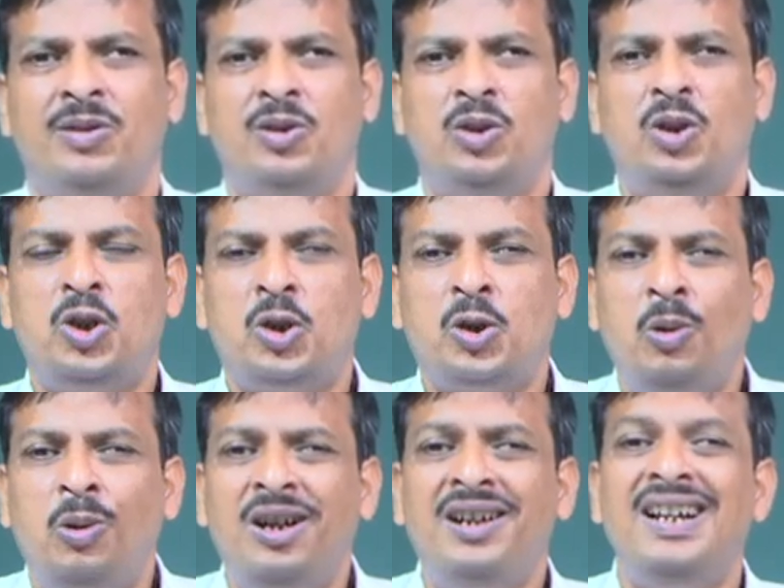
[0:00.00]
So,
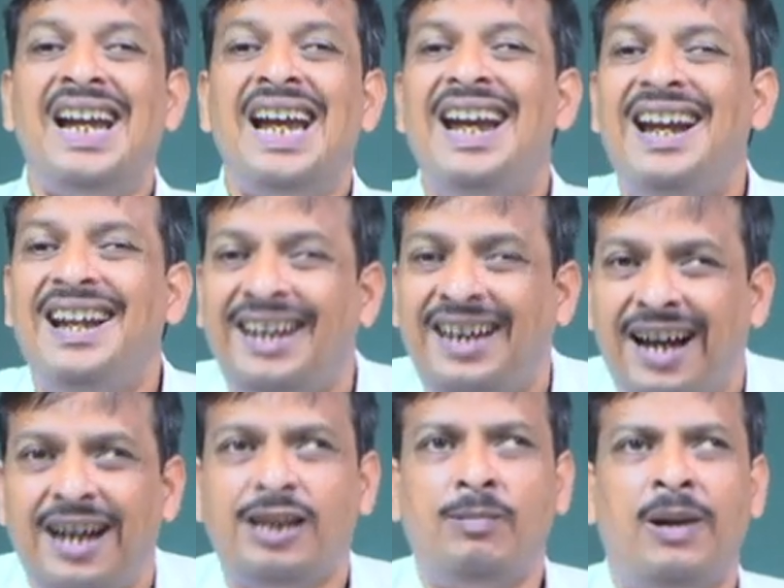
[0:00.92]
student
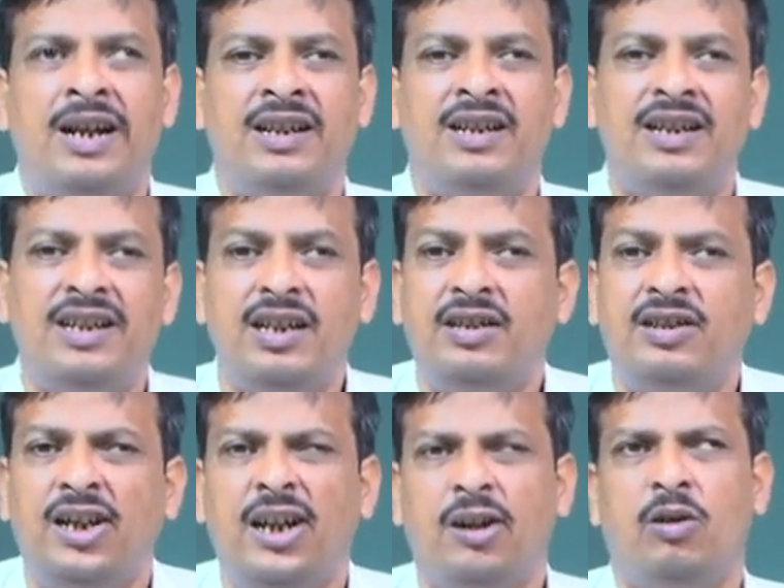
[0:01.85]
engagement is
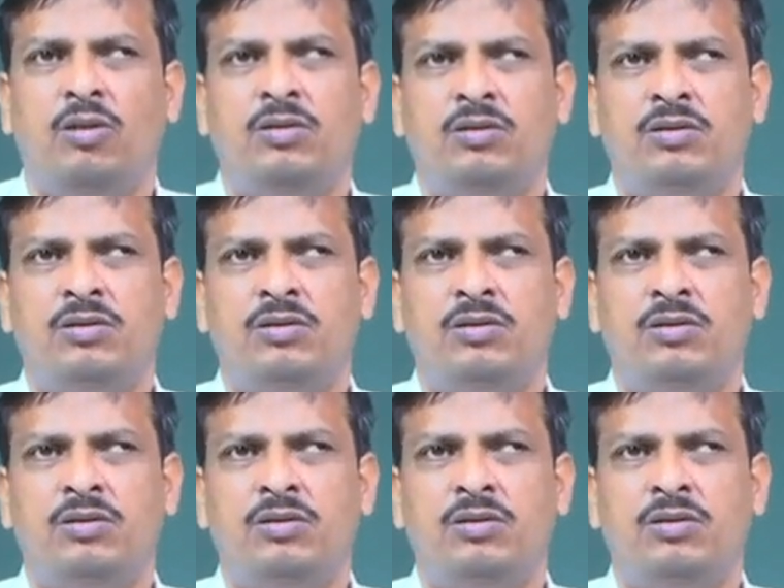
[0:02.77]
0.